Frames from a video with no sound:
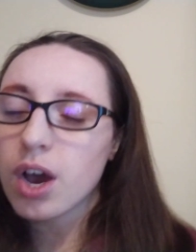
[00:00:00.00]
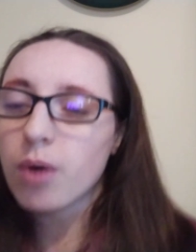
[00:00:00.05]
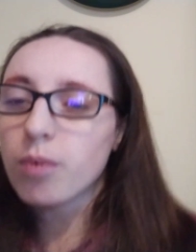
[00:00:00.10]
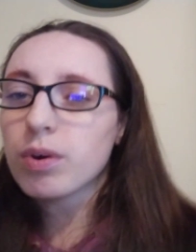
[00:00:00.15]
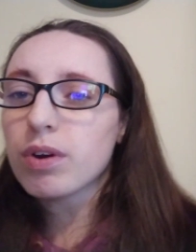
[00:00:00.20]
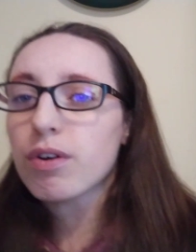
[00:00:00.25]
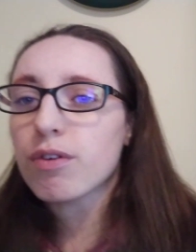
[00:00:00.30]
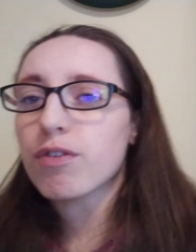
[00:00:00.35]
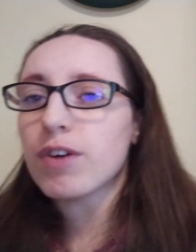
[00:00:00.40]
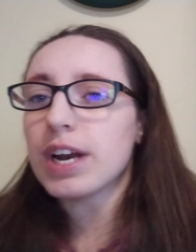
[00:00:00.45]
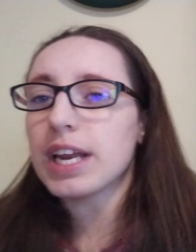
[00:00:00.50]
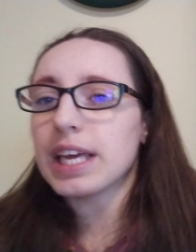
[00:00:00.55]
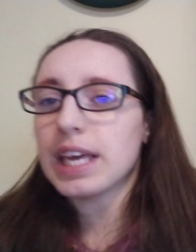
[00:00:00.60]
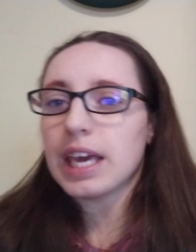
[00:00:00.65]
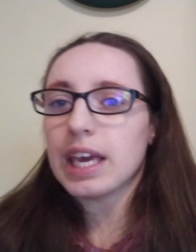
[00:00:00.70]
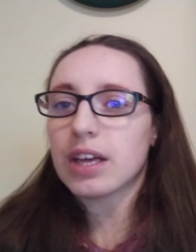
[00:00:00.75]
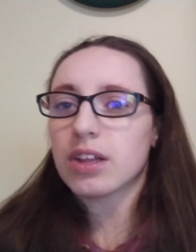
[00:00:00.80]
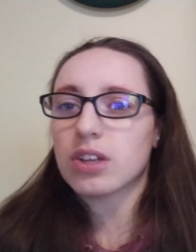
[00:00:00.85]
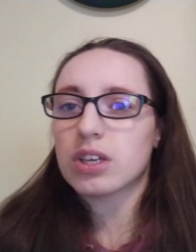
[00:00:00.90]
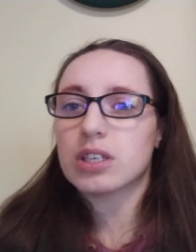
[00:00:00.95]
We were fighting
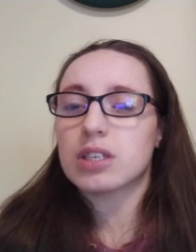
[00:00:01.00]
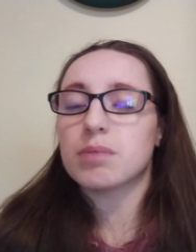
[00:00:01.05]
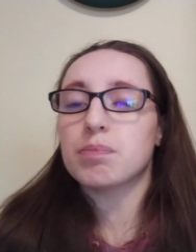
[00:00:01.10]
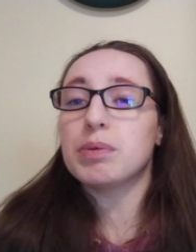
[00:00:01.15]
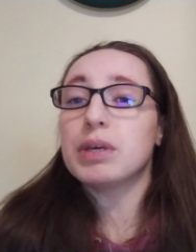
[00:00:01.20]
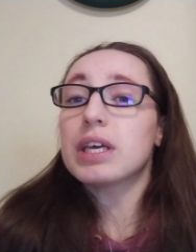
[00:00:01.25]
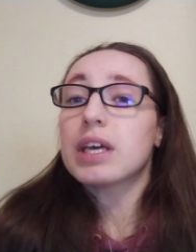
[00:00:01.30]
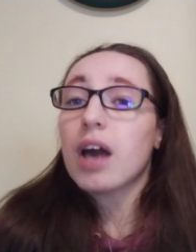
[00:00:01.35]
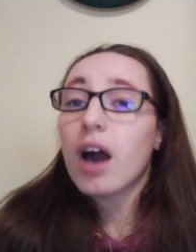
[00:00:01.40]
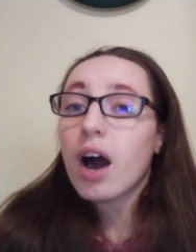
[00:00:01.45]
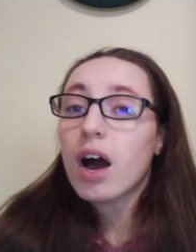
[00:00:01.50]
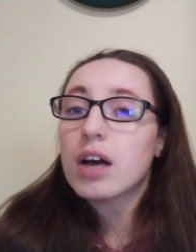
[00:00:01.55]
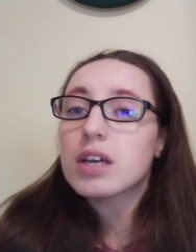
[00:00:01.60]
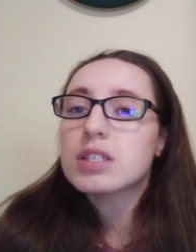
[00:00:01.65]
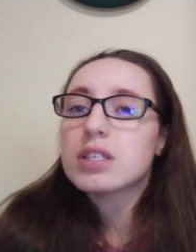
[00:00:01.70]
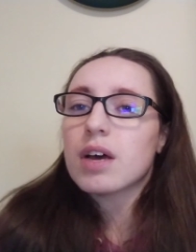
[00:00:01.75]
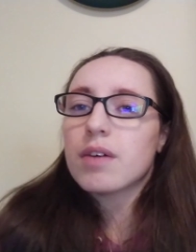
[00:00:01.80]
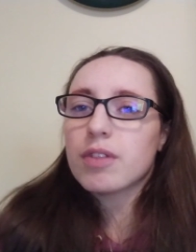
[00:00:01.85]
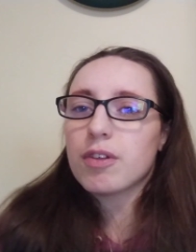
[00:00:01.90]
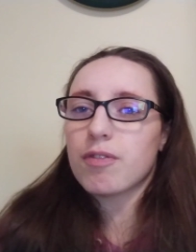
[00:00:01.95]
England
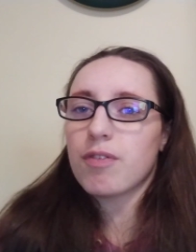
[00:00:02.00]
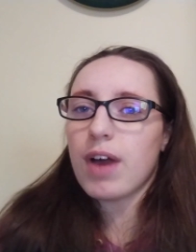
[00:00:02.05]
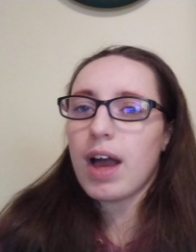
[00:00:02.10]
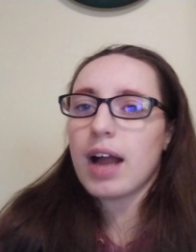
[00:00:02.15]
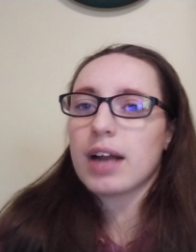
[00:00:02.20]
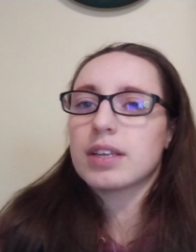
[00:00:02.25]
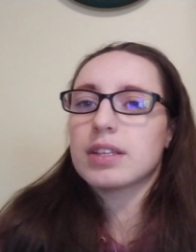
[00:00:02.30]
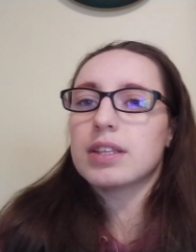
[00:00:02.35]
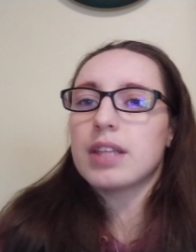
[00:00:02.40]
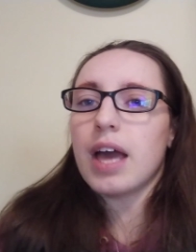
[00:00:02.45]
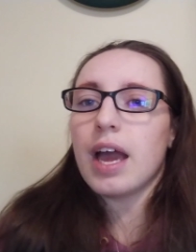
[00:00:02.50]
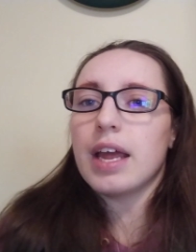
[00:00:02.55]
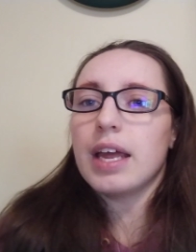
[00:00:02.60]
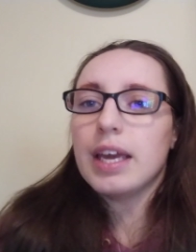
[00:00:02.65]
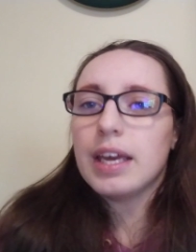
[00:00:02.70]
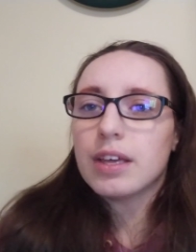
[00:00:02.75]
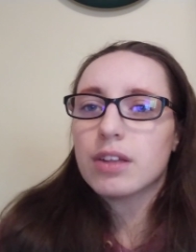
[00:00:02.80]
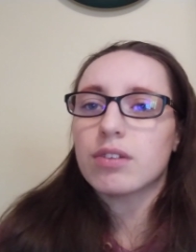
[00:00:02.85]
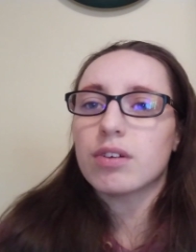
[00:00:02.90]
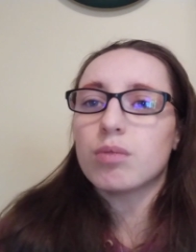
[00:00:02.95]
because of the fact that
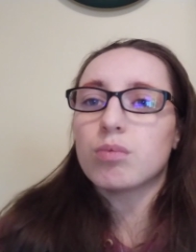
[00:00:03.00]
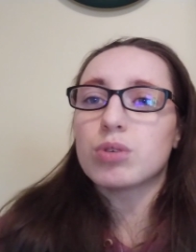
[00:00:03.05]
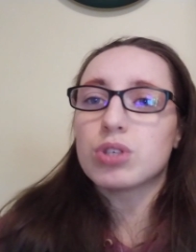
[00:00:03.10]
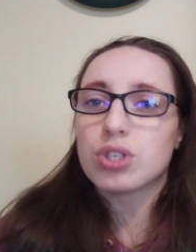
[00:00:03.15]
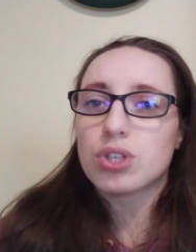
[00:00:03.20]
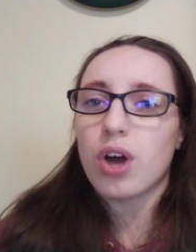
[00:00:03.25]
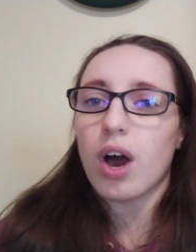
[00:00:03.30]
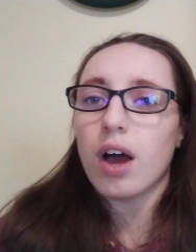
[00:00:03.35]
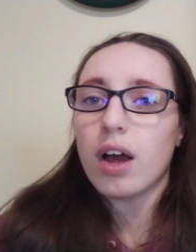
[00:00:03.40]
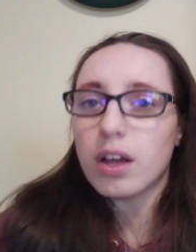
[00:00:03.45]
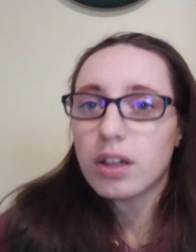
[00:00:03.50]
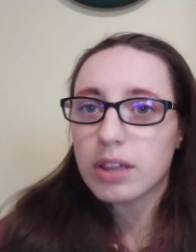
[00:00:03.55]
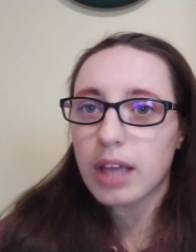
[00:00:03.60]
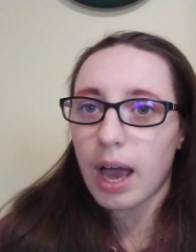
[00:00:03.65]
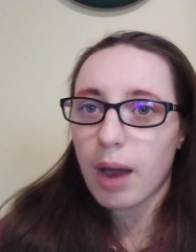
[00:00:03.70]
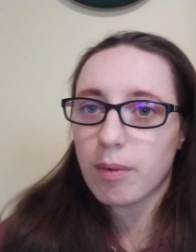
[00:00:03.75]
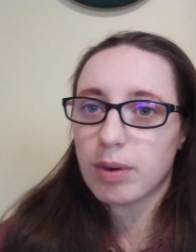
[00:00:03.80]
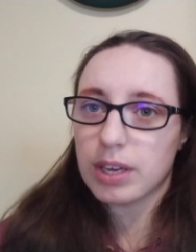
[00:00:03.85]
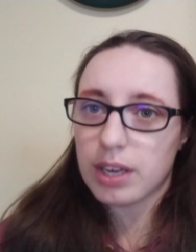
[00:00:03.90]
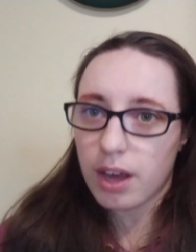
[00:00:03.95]
England was not
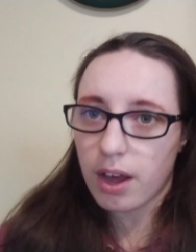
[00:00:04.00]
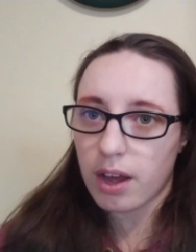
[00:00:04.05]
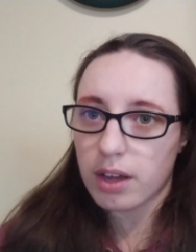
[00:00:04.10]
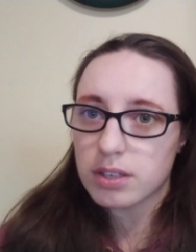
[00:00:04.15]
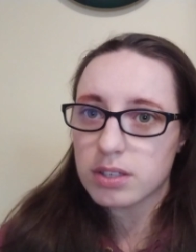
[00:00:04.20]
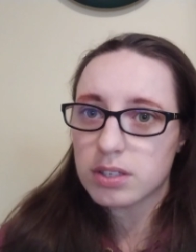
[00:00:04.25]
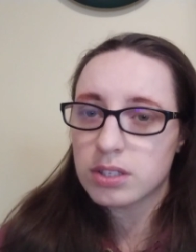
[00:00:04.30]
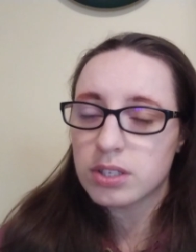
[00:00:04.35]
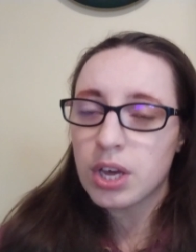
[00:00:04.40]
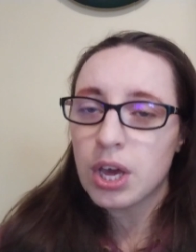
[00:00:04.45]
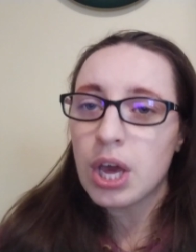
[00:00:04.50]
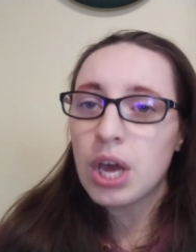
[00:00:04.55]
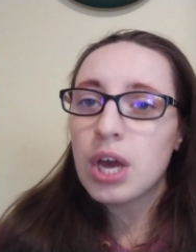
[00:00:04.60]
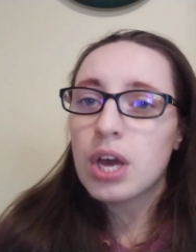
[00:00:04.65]
allowing us